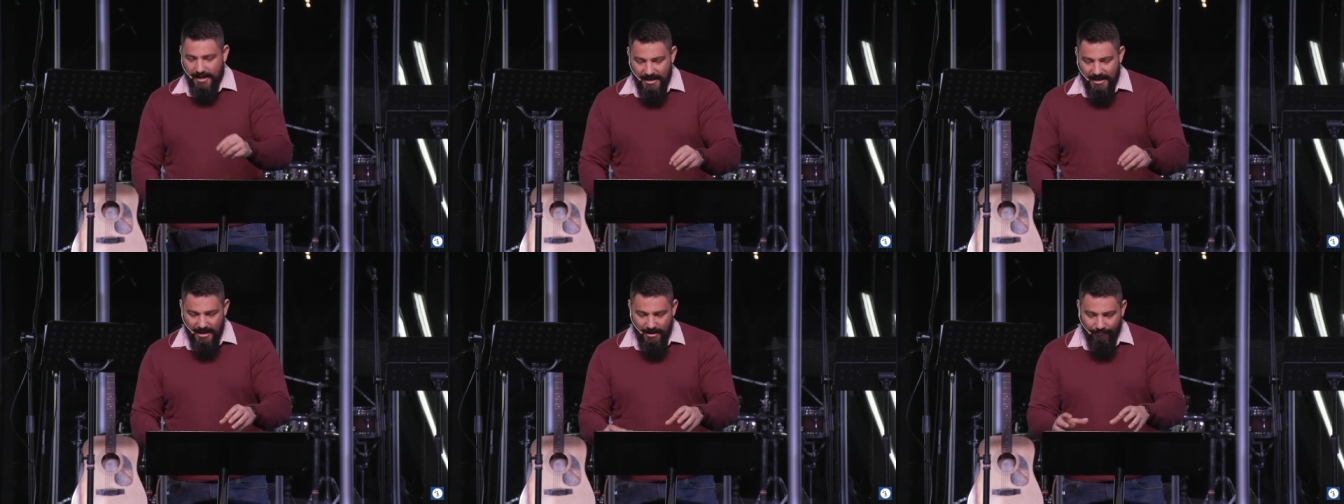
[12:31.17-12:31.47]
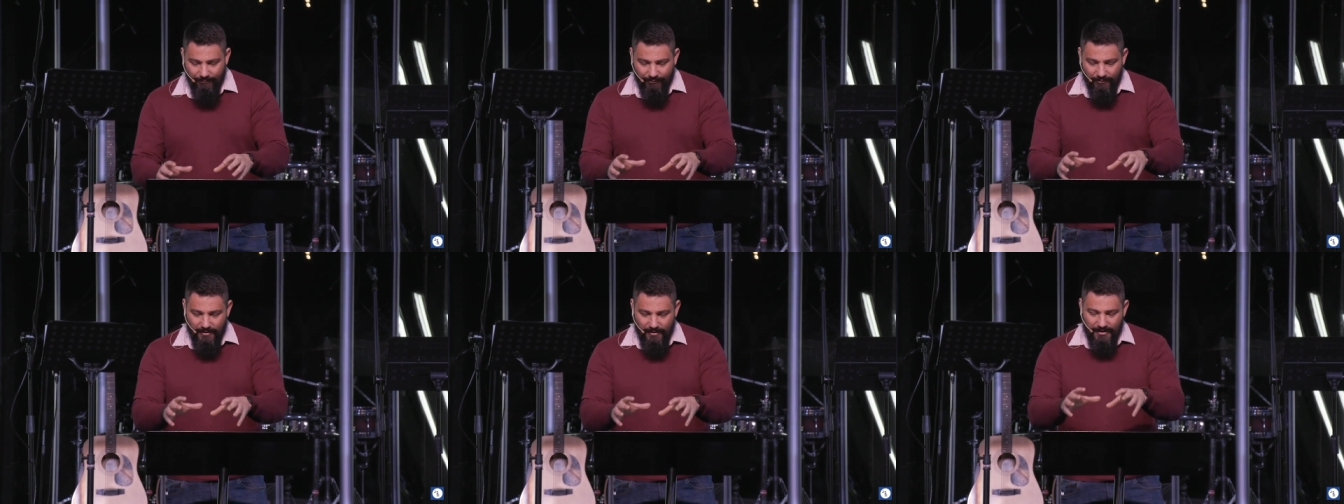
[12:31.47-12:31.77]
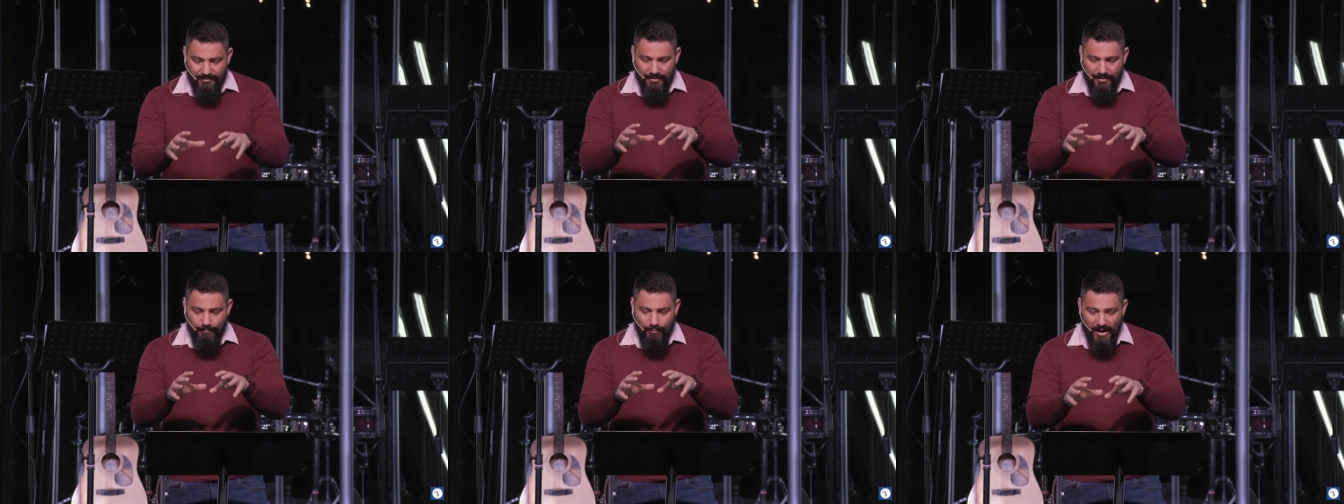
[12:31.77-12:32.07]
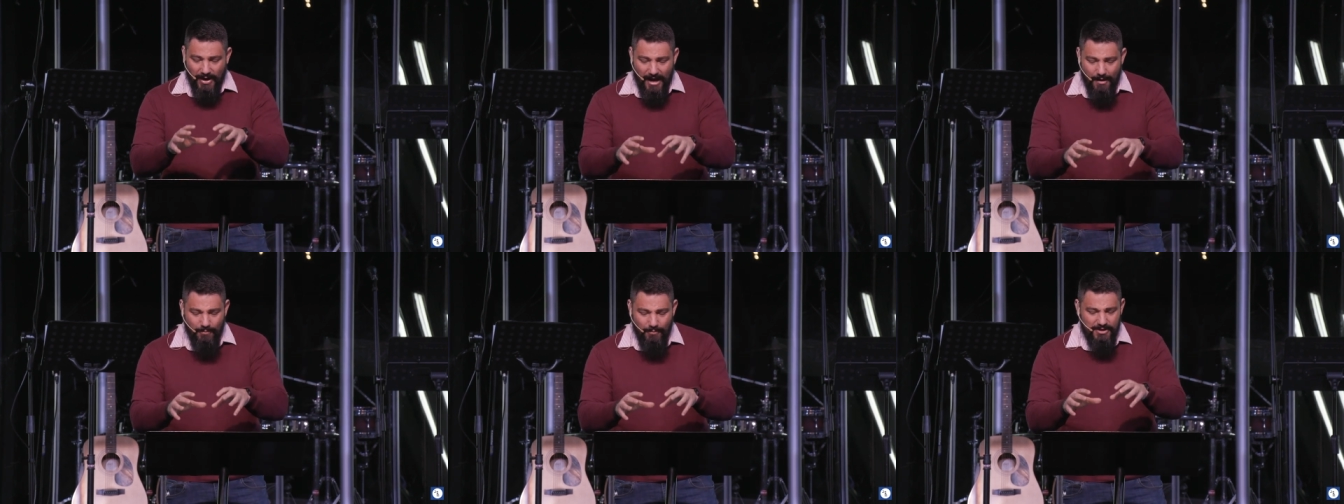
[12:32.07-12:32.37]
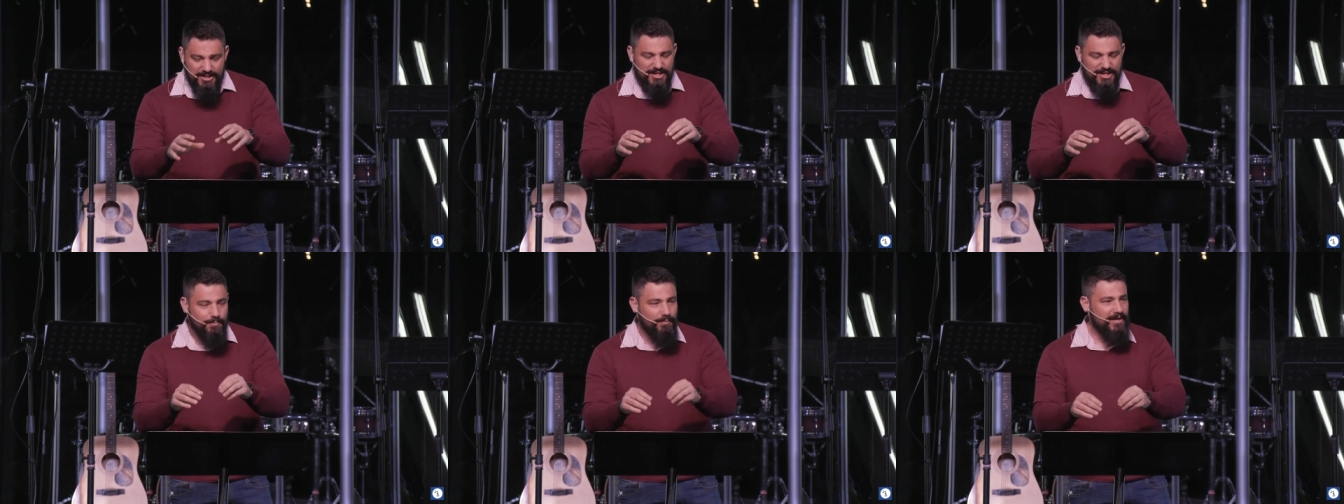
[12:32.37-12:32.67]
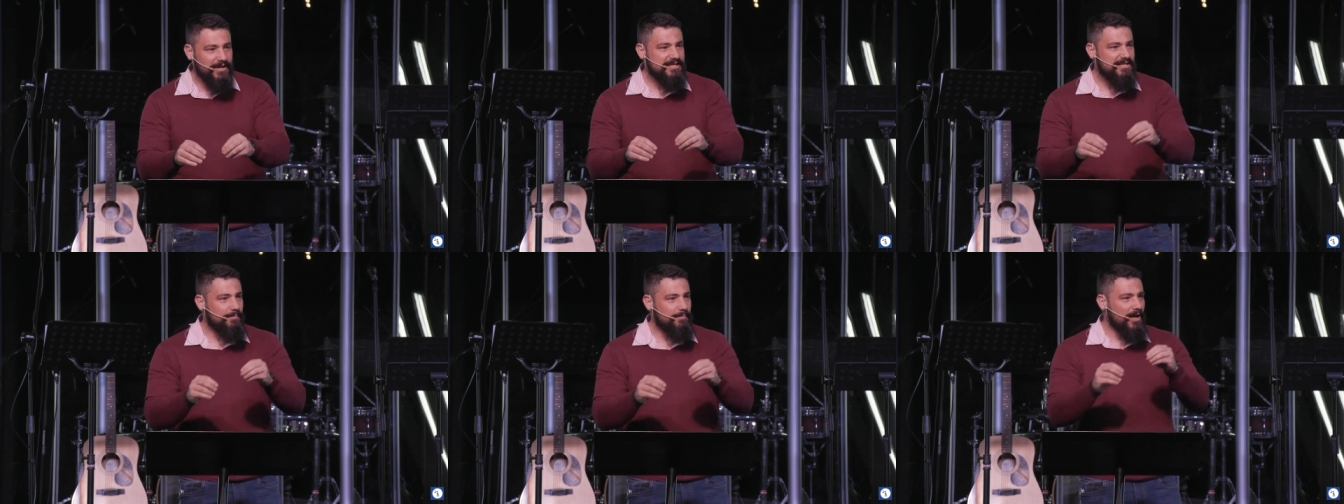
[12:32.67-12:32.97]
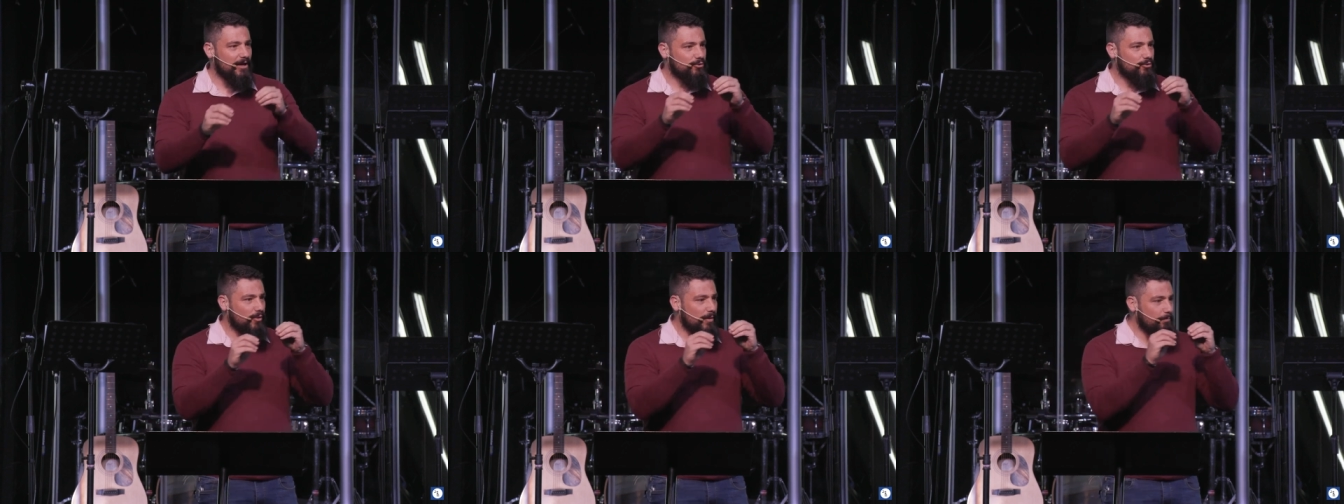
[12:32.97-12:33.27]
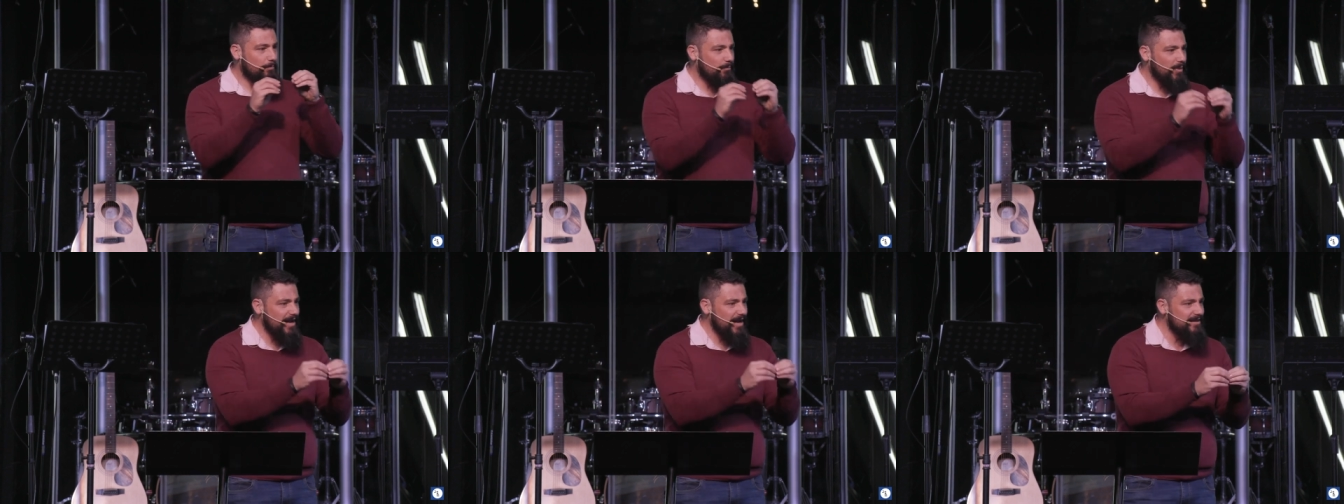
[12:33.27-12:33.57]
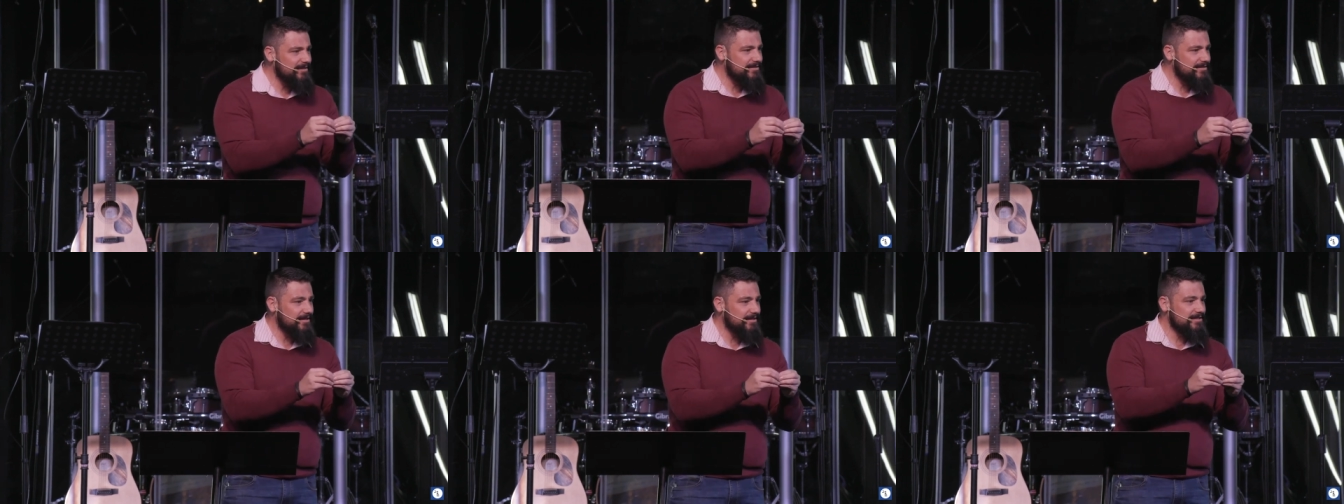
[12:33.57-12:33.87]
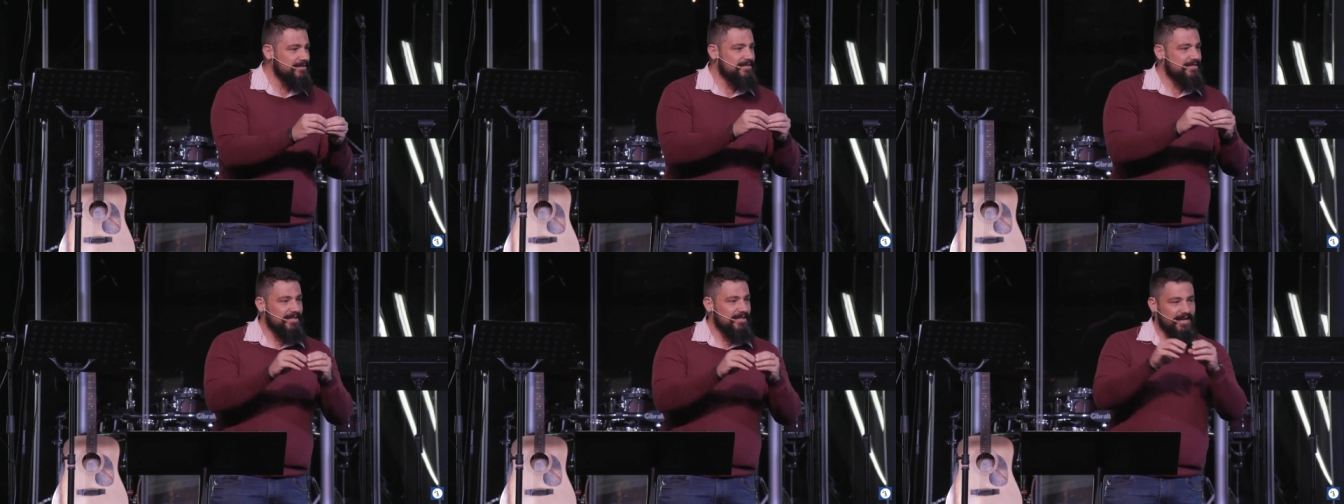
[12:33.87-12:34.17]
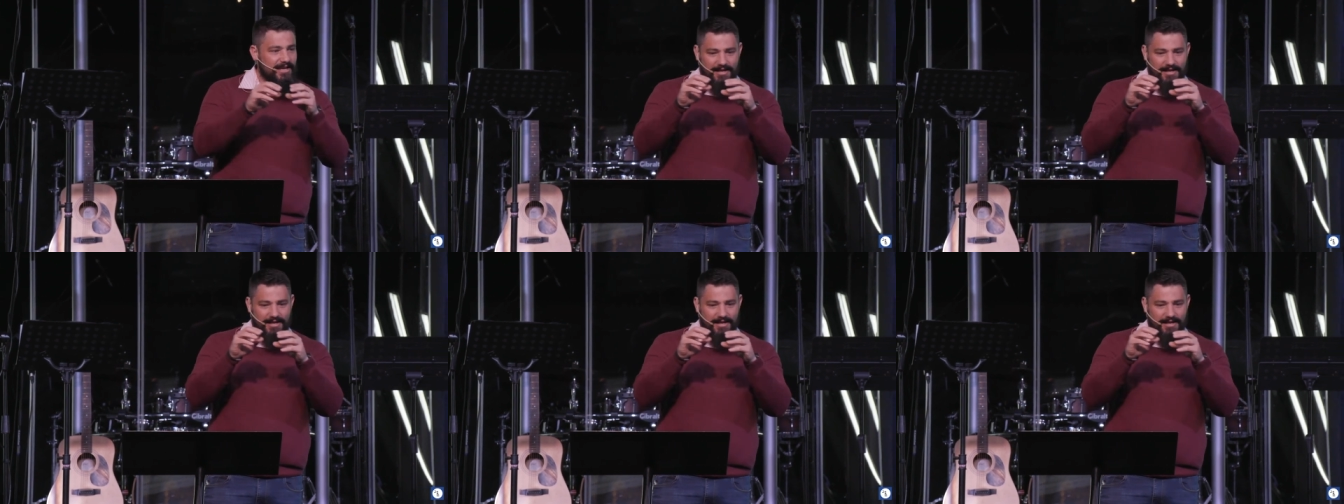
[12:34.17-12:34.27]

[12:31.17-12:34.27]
If the Bible speaks about repentance,